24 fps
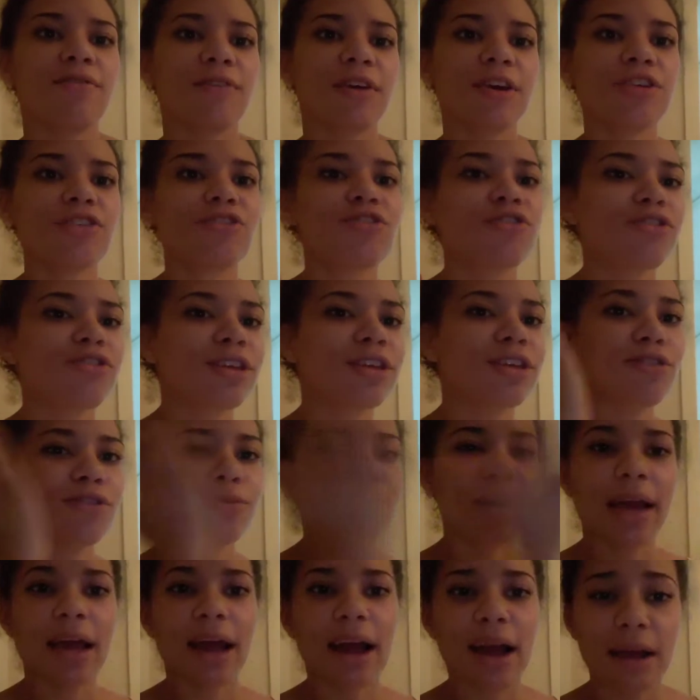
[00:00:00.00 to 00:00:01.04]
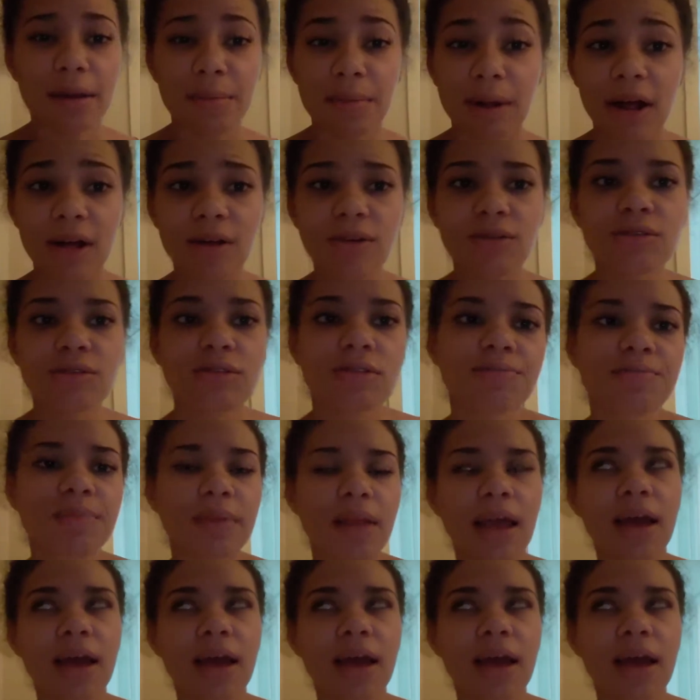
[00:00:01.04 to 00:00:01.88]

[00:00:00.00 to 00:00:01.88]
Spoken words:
I usually do my eyebrows.